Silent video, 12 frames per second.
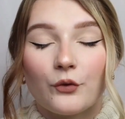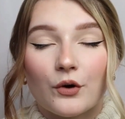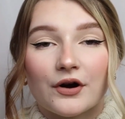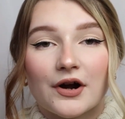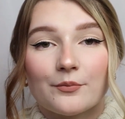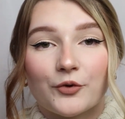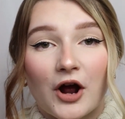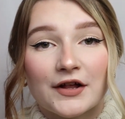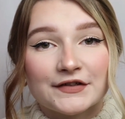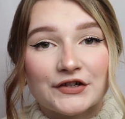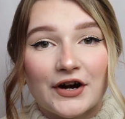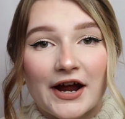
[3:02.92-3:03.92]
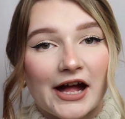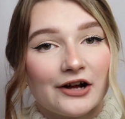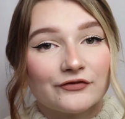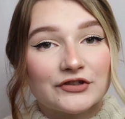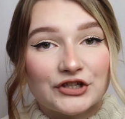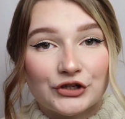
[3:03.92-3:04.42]
For bronzer, I
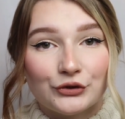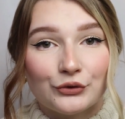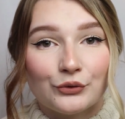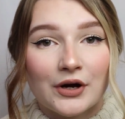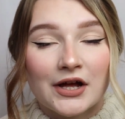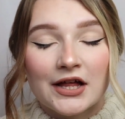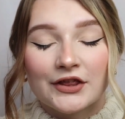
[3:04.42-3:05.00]
have two.